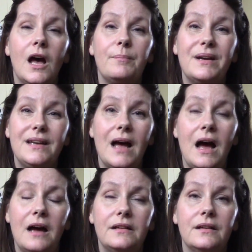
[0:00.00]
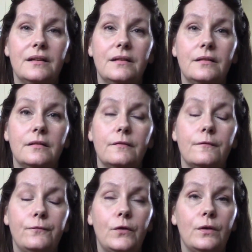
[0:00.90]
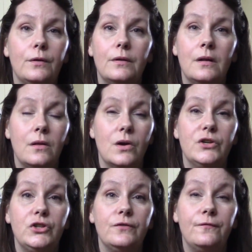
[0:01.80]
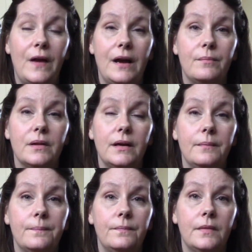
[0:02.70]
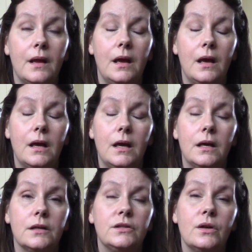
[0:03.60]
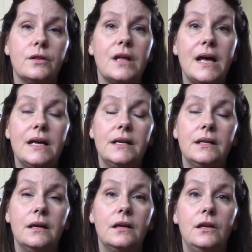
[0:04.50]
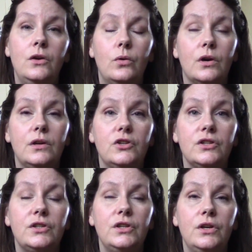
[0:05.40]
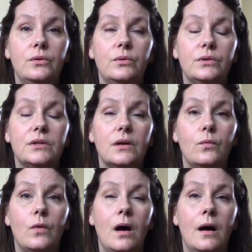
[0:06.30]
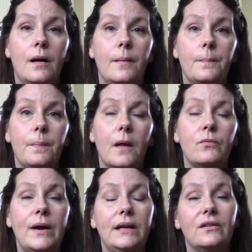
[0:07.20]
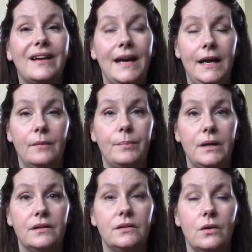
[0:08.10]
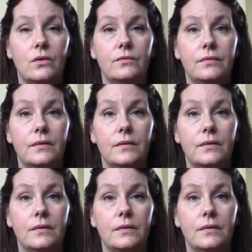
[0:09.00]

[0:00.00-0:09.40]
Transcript: but not for a larger family. So then you could just use a regular camping stove.